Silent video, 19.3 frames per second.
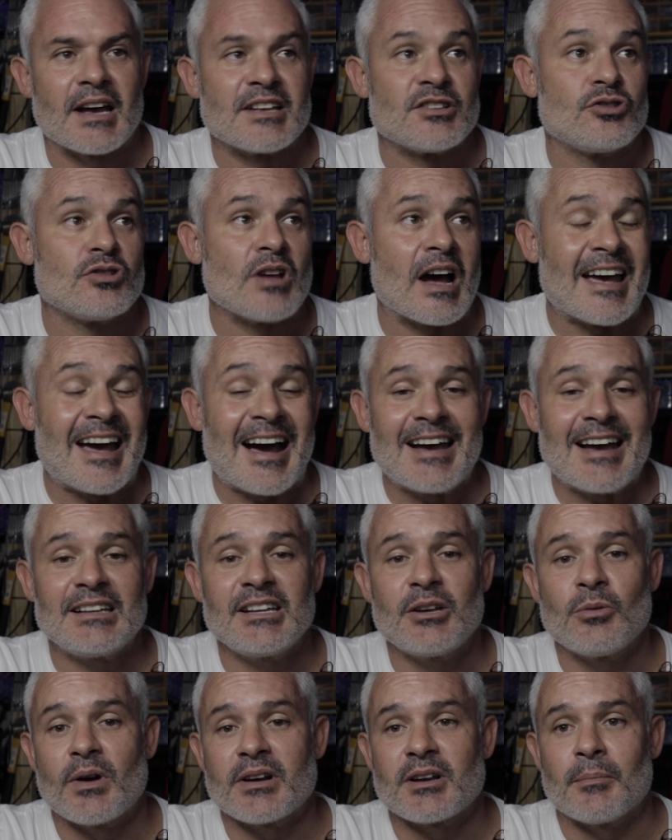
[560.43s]
I, I
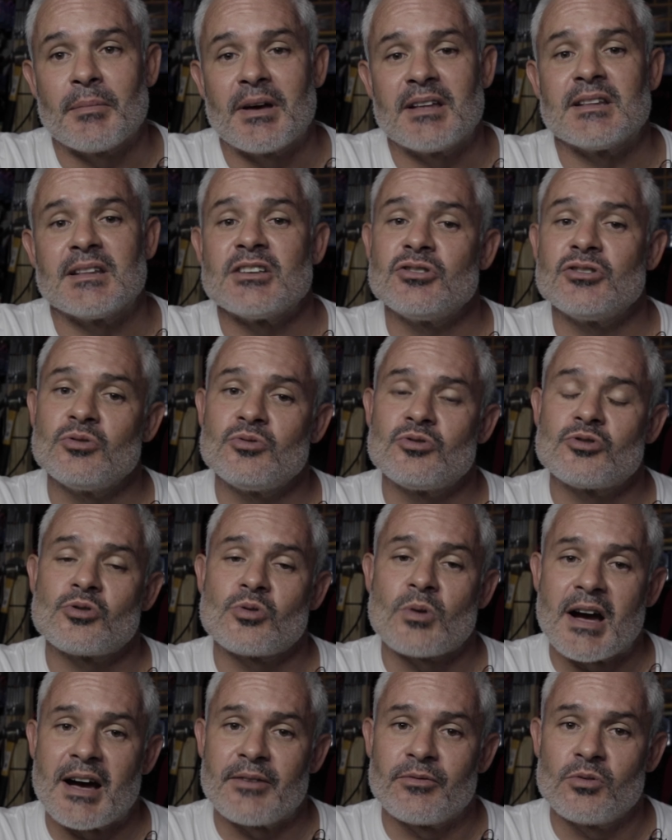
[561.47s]
highly recommend that you
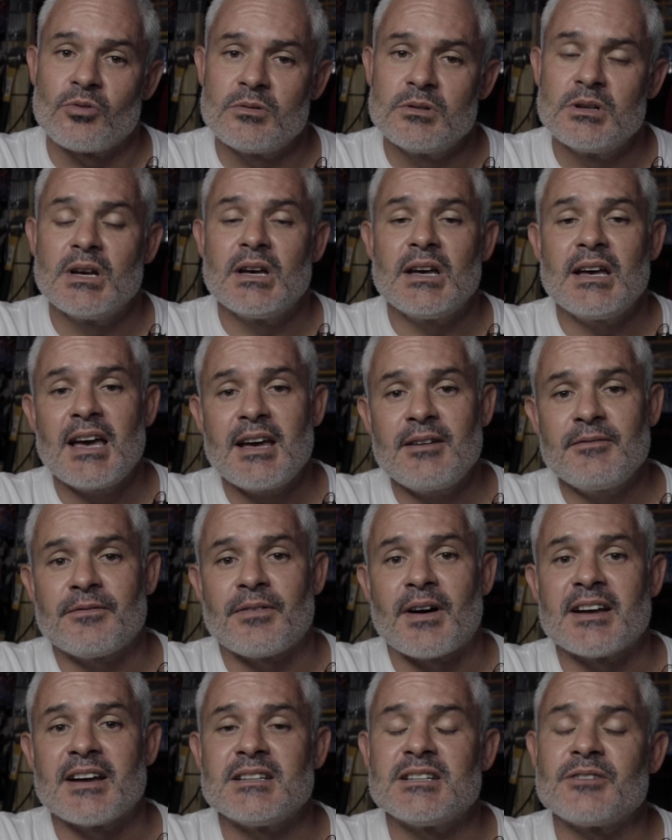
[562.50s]
travel and
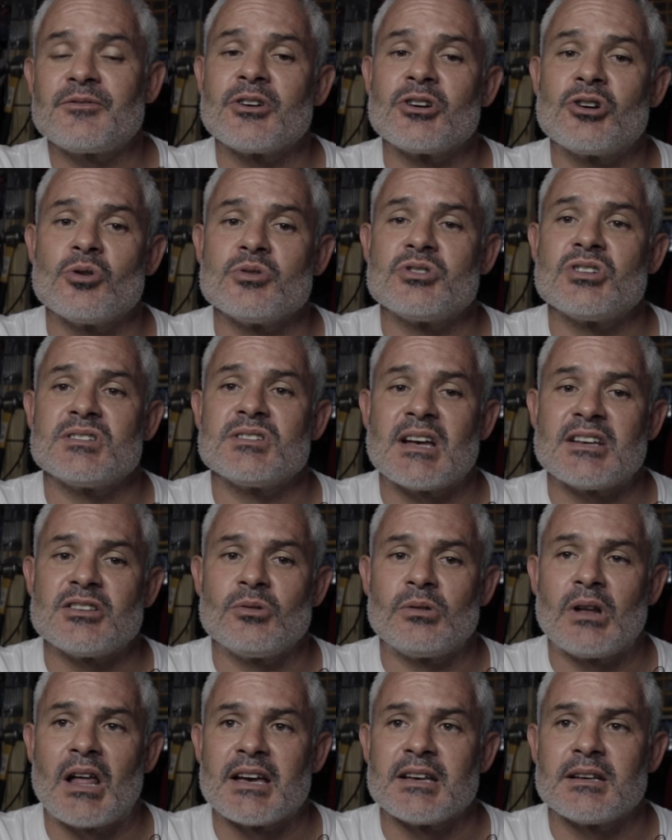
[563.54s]
find different coaches that
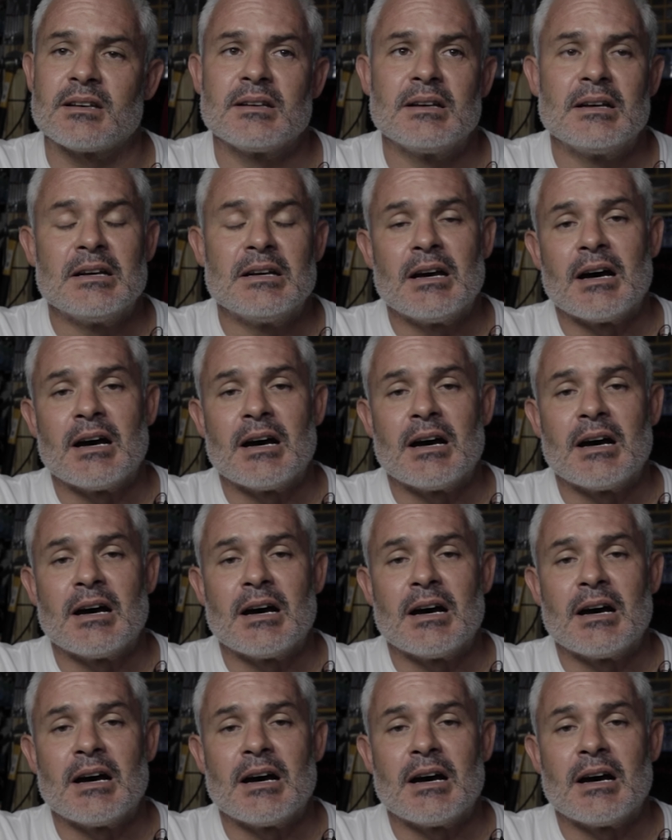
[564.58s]
you like.